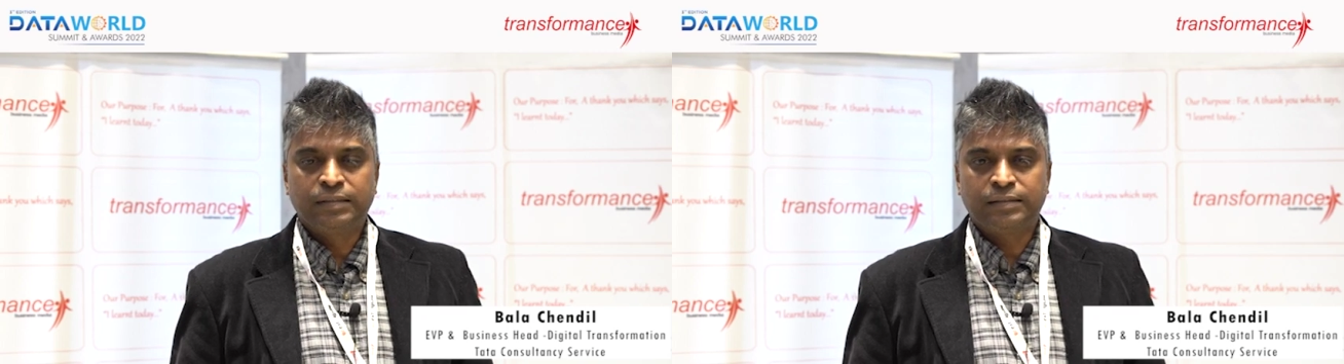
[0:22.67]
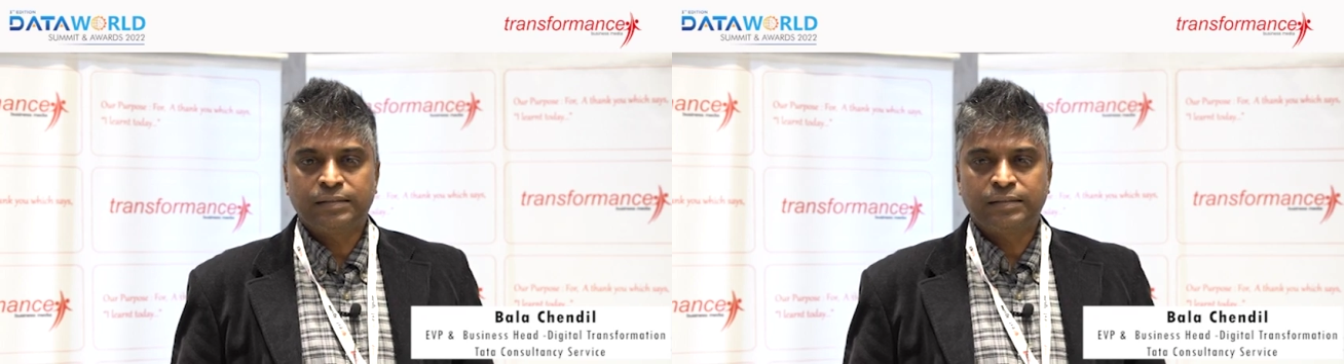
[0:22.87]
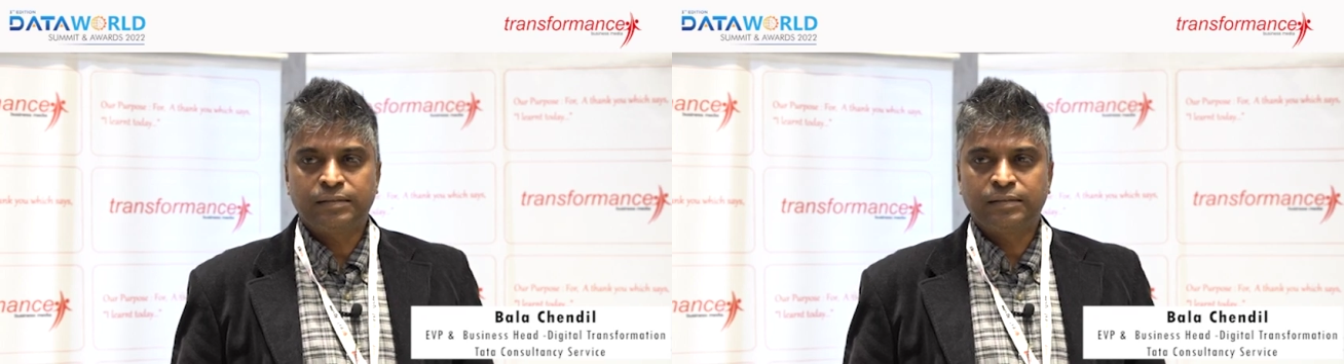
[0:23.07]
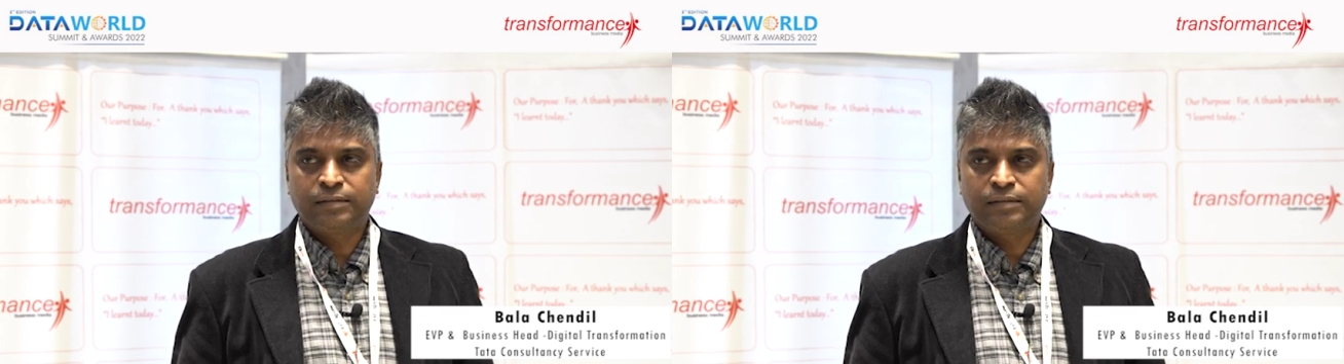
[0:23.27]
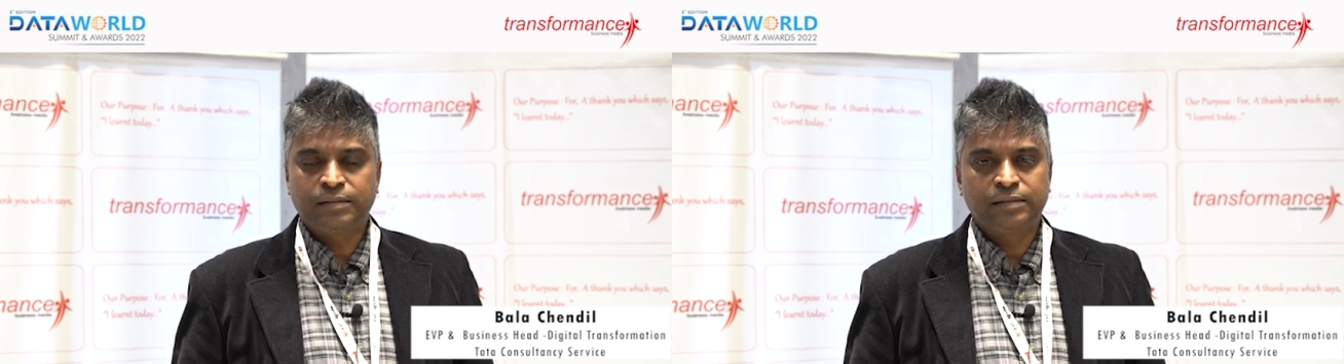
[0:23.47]
sessions
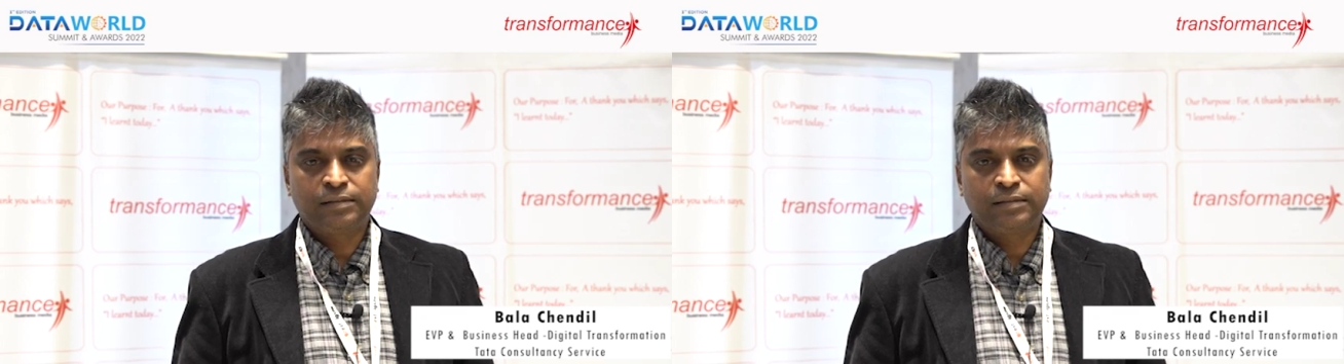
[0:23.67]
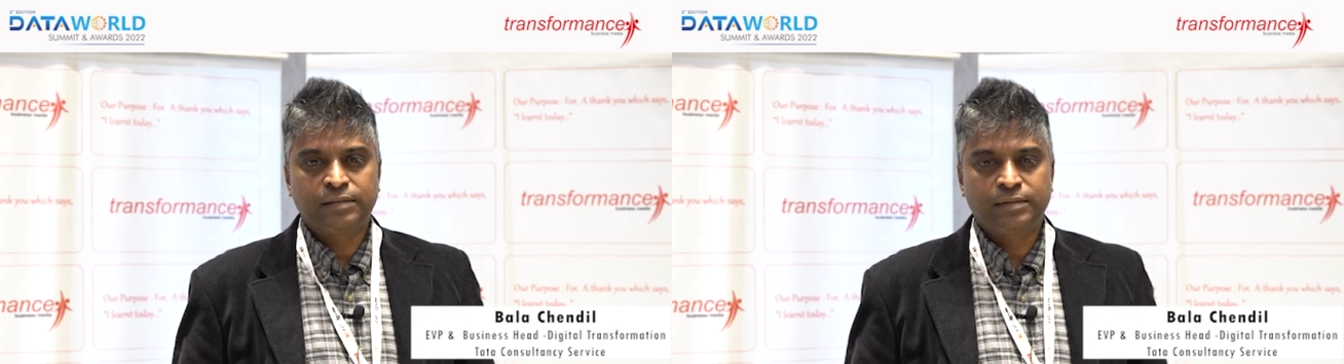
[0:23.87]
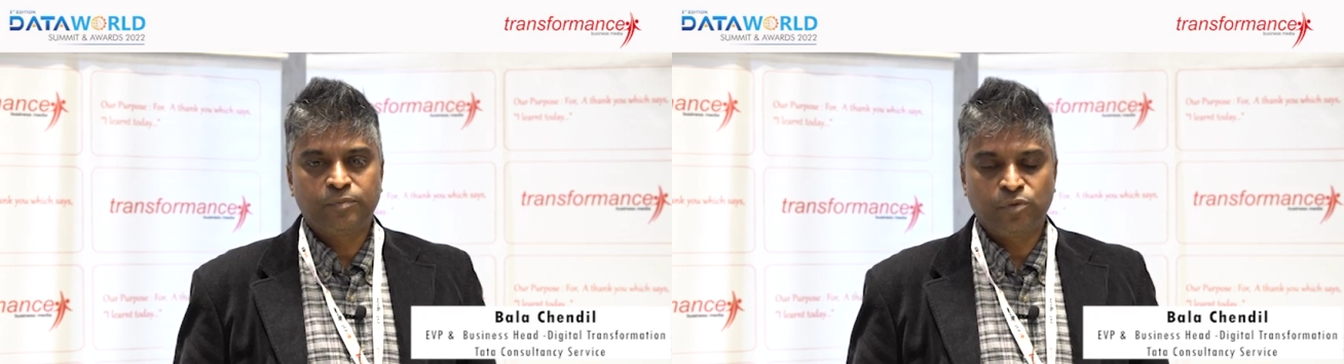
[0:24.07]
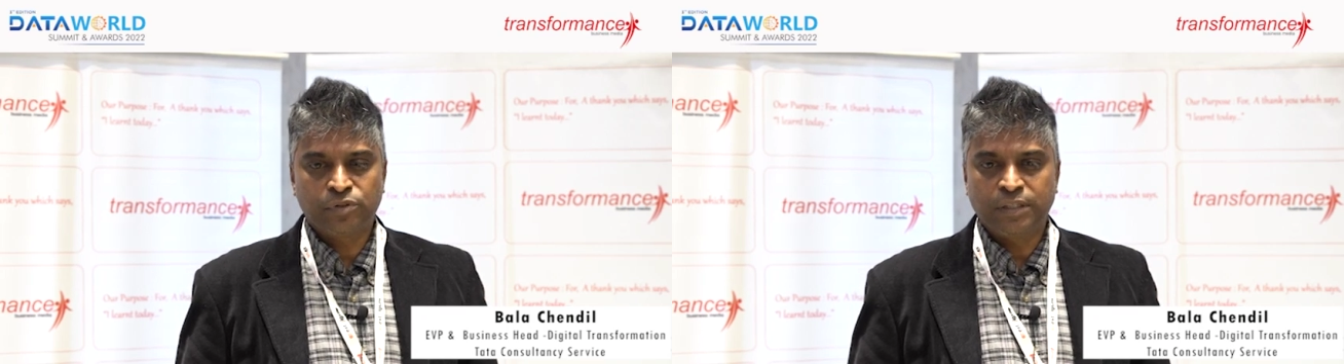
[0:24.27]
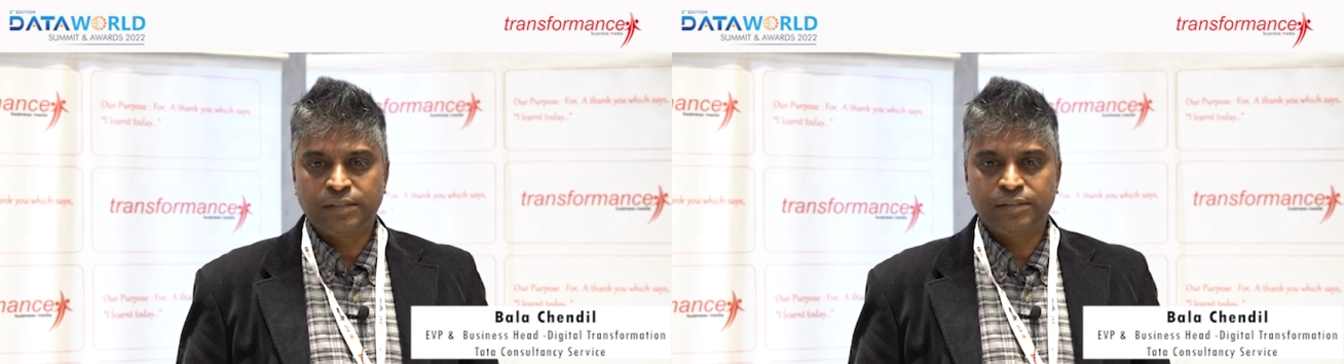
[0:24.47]
since
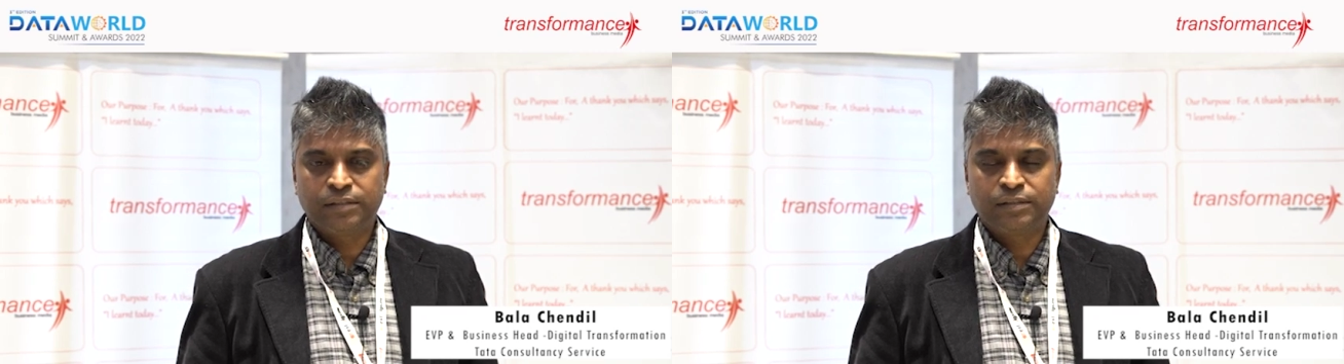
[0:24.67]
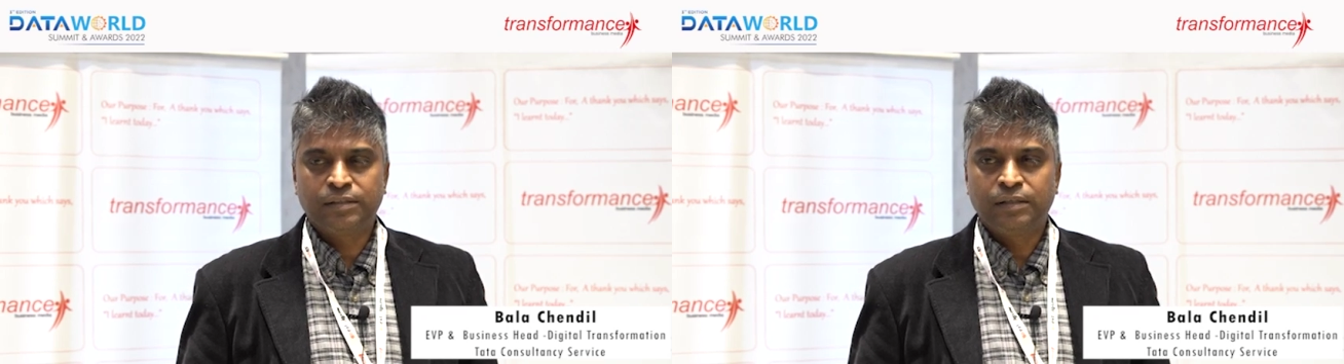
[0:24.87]
post-lunch.